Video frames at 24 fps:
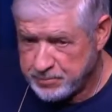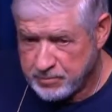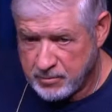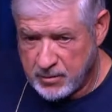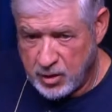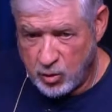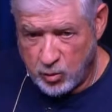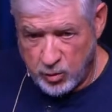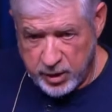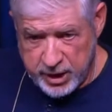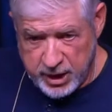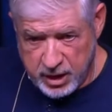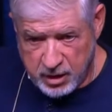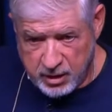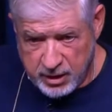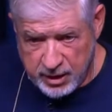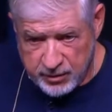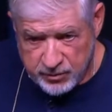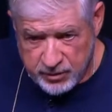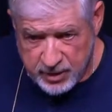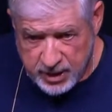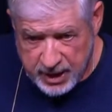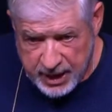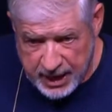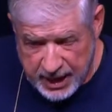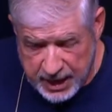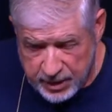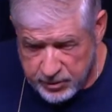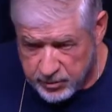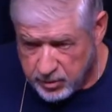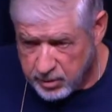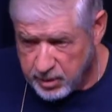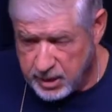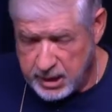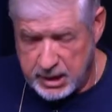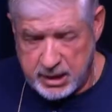We are in the
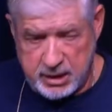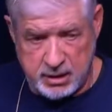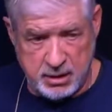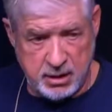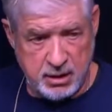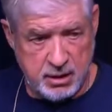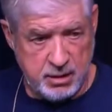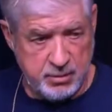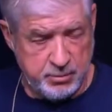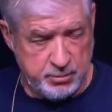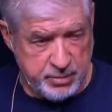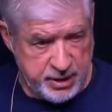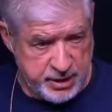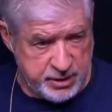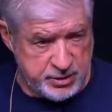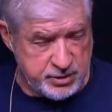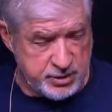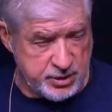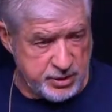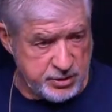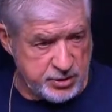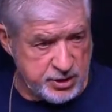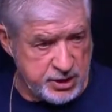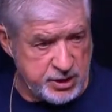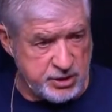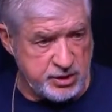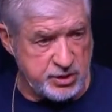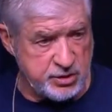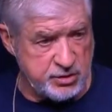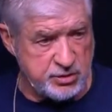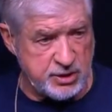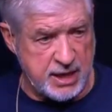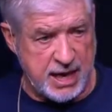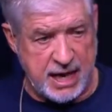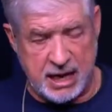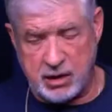gathering business. This
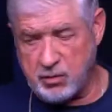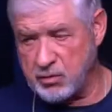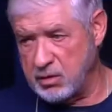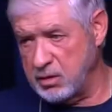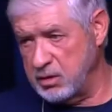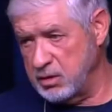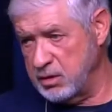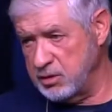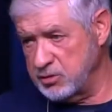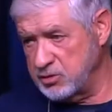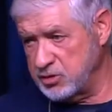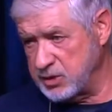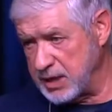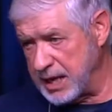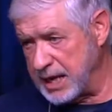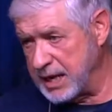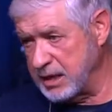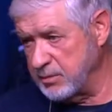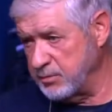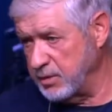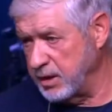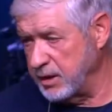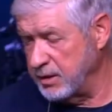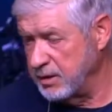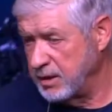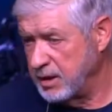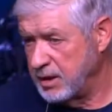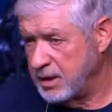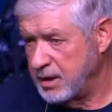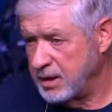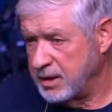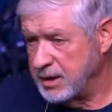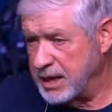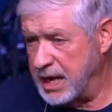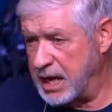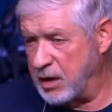is our assignment.
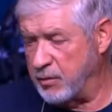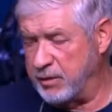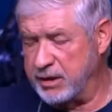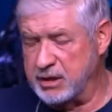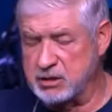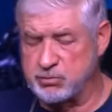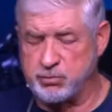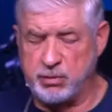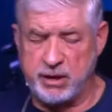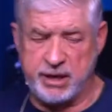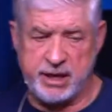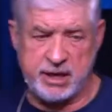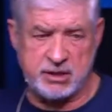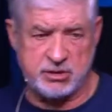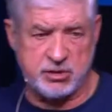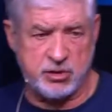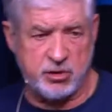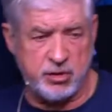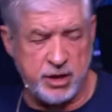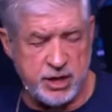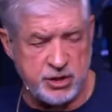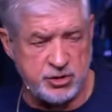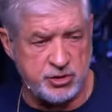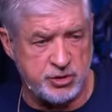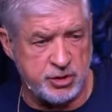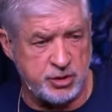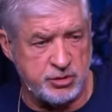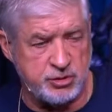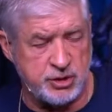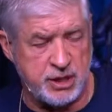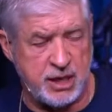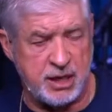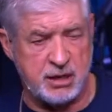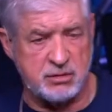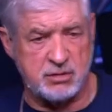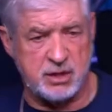Now, as, as Christians
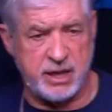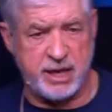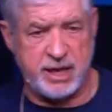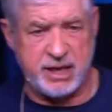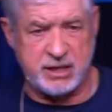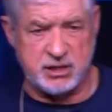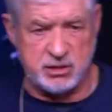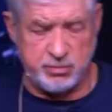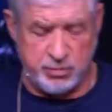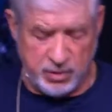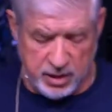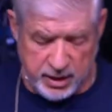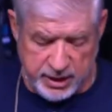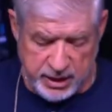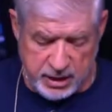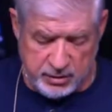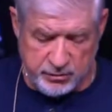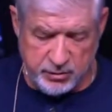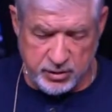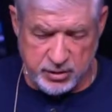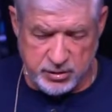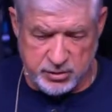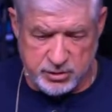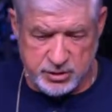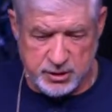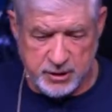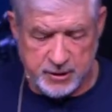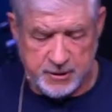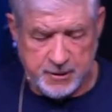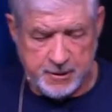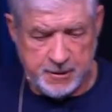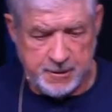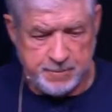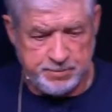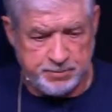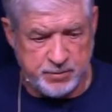and as believers,
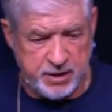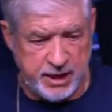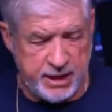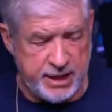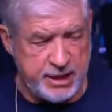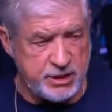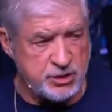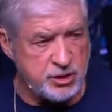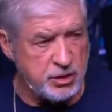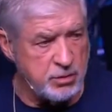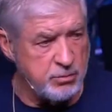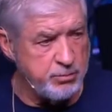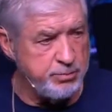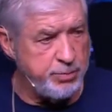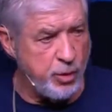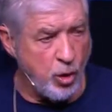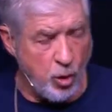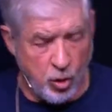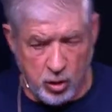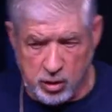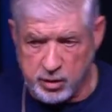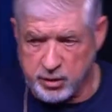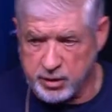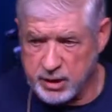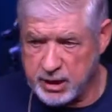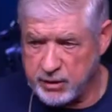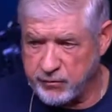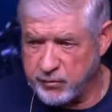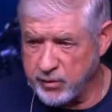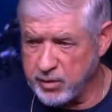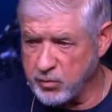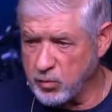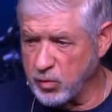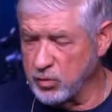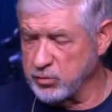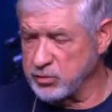it is important if we
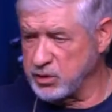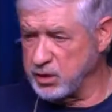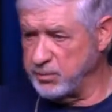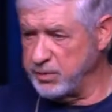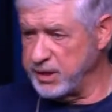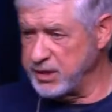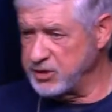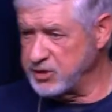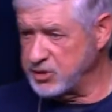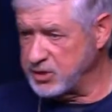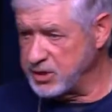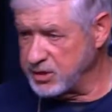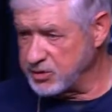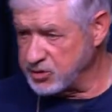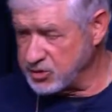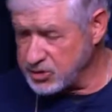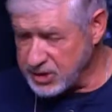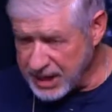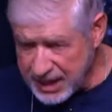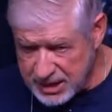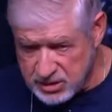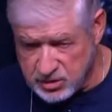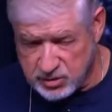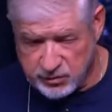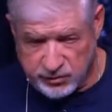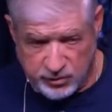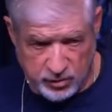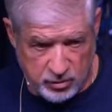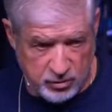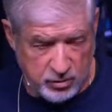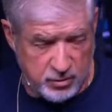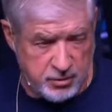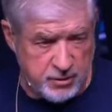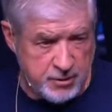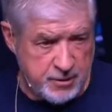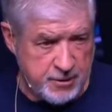want to be
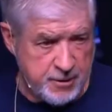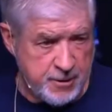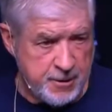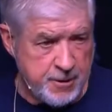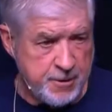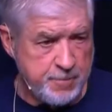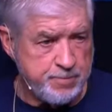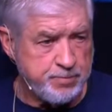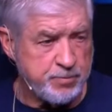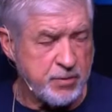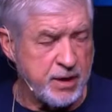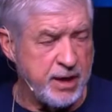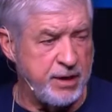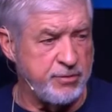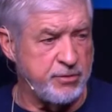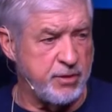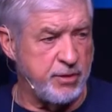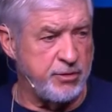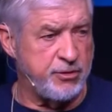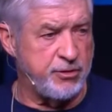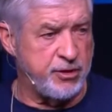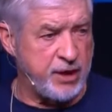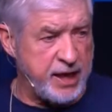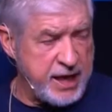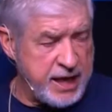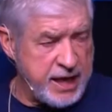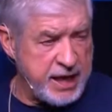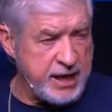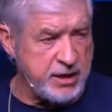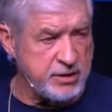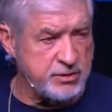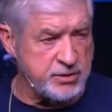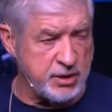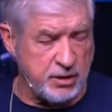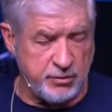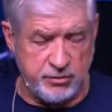successful in the
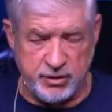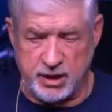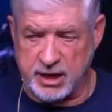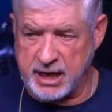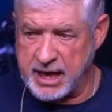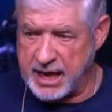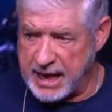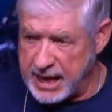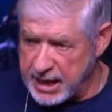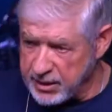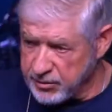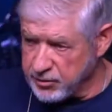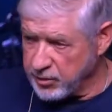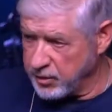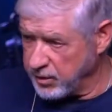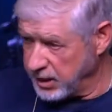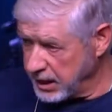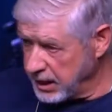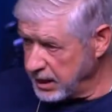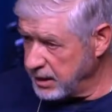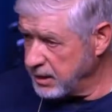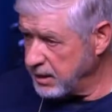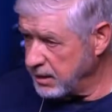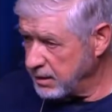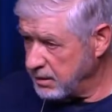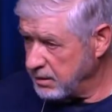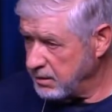things of the gathering